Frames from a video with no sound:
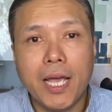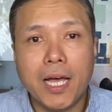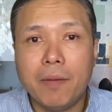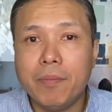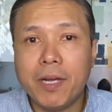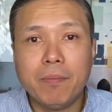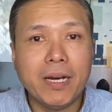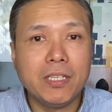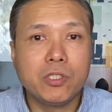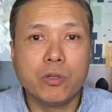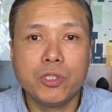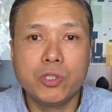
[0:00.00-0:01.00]
made by
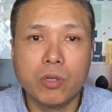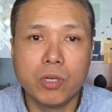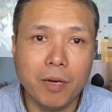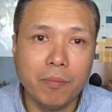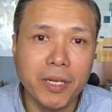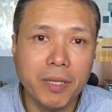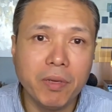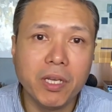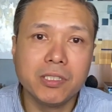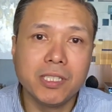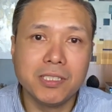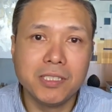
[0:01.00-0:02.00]
so-and-so company
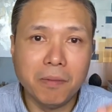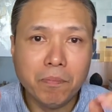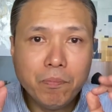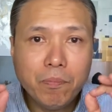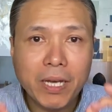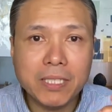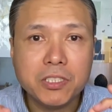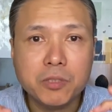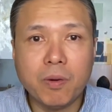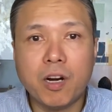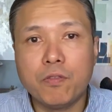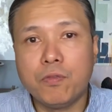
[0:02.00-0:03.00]
because it is the best
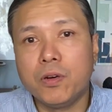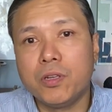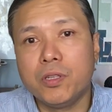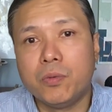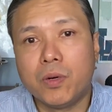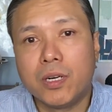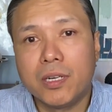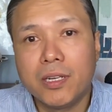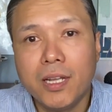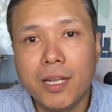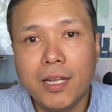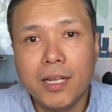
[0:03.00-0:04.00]
smartphone in the world
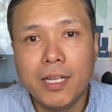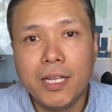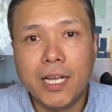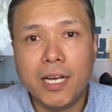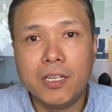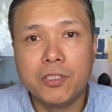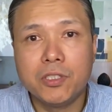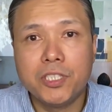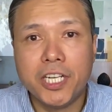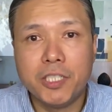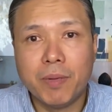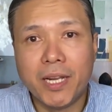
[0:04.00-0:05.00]
to
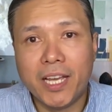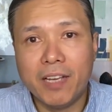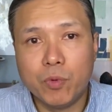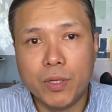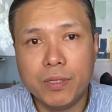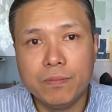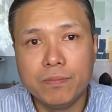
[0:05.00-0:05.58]
change my life with.